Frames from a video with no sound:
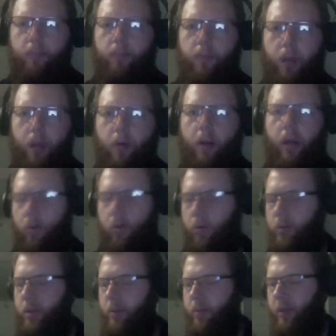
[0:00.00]
Okay,
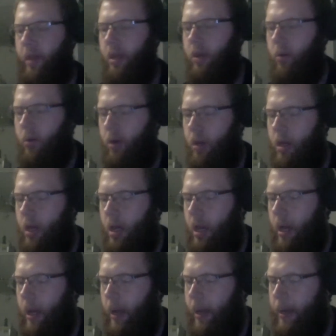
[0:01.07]
awesome. Thank you.
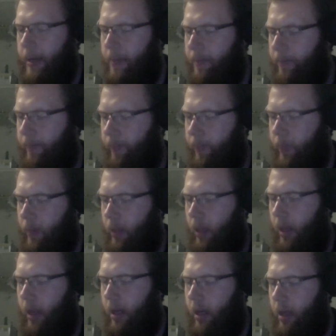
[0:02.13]
Um,
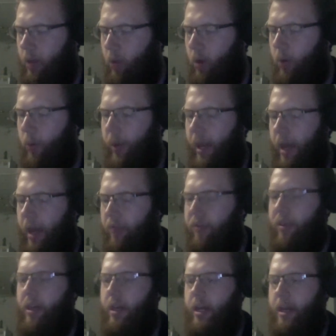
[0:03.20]
another one we have
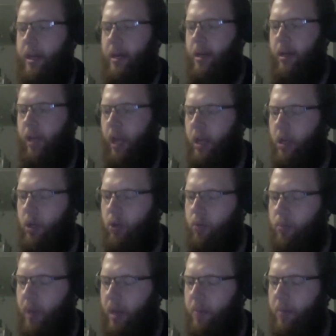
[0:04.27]
here uh, can you
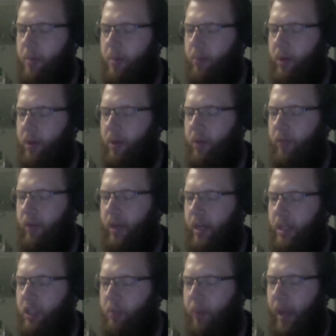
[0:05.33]
maybe briefly
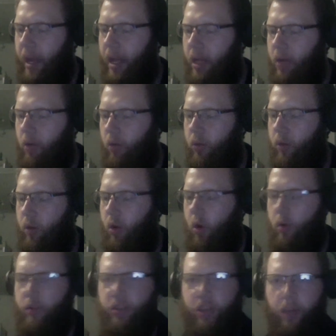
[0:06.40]
expand on the
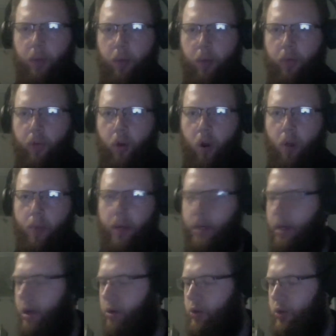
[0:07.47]
concept of common
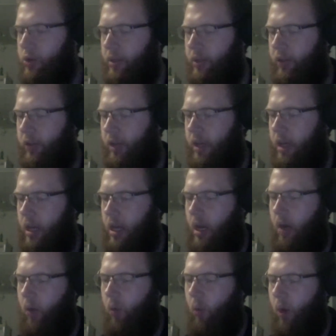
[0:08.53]
notions?
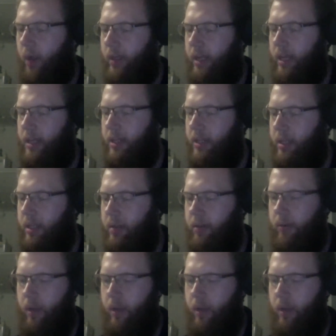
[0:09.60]
What is it?